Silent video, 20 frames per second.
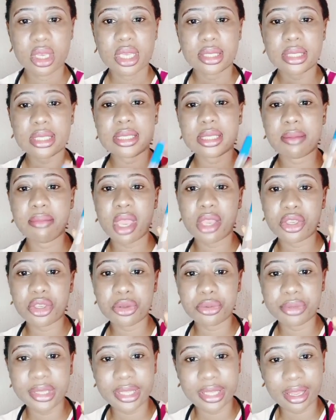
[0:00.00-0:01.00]
This is a
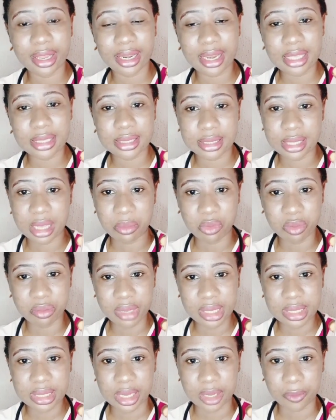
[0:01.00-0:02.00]
mercury in glass
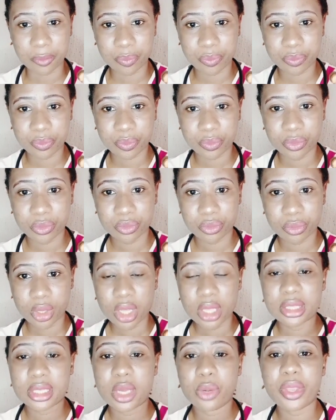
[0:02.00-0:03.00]
thermometer.
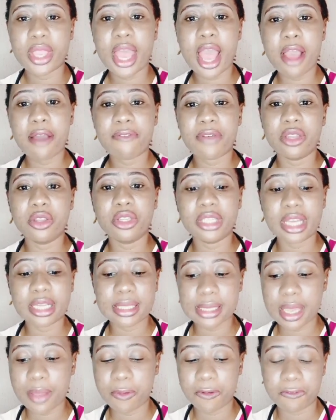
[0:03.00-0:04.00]
Then we have another
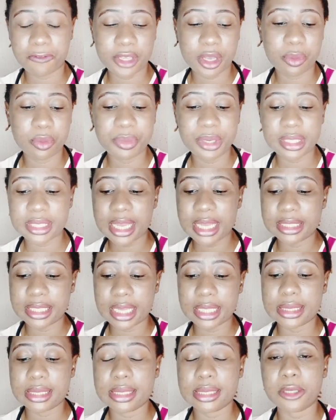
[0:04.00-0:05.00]
type of thermometer
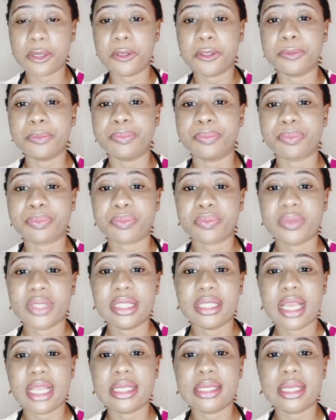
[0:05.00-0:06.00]
that
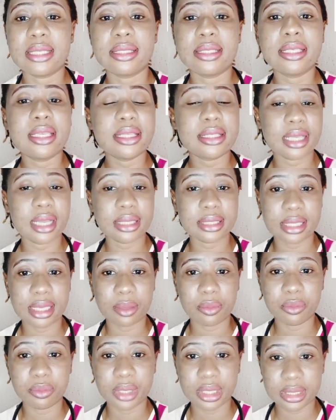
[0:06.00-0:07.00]
is a digital
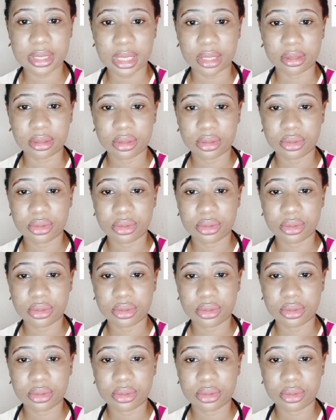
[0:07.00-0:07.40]
thermometer.